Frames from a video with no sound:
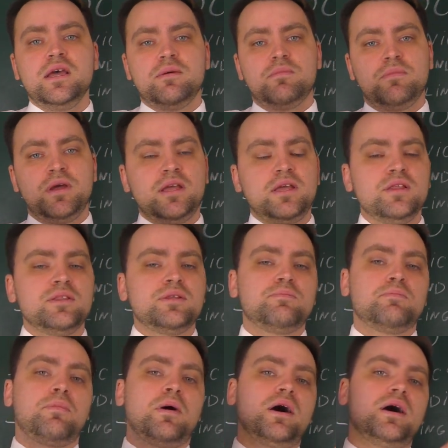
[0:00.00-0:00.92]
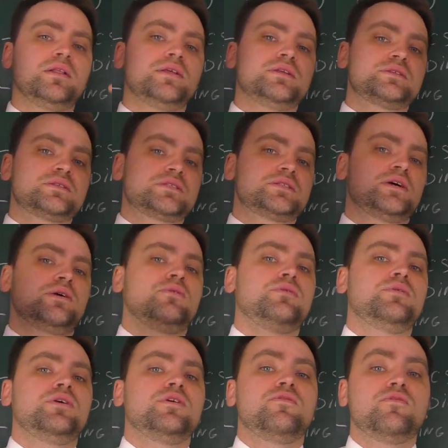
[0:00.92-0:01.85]
making the pilot
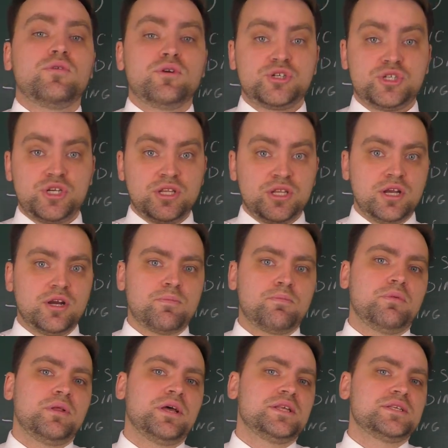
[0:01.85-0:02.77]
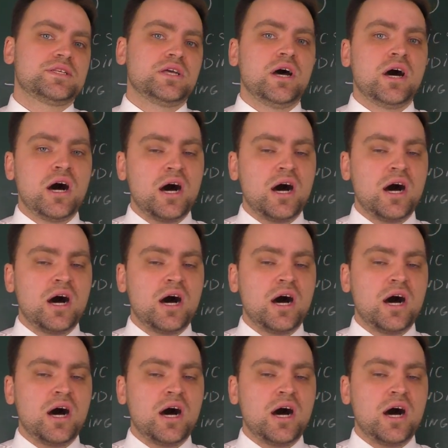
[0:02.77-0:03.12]
salary for jet airplanes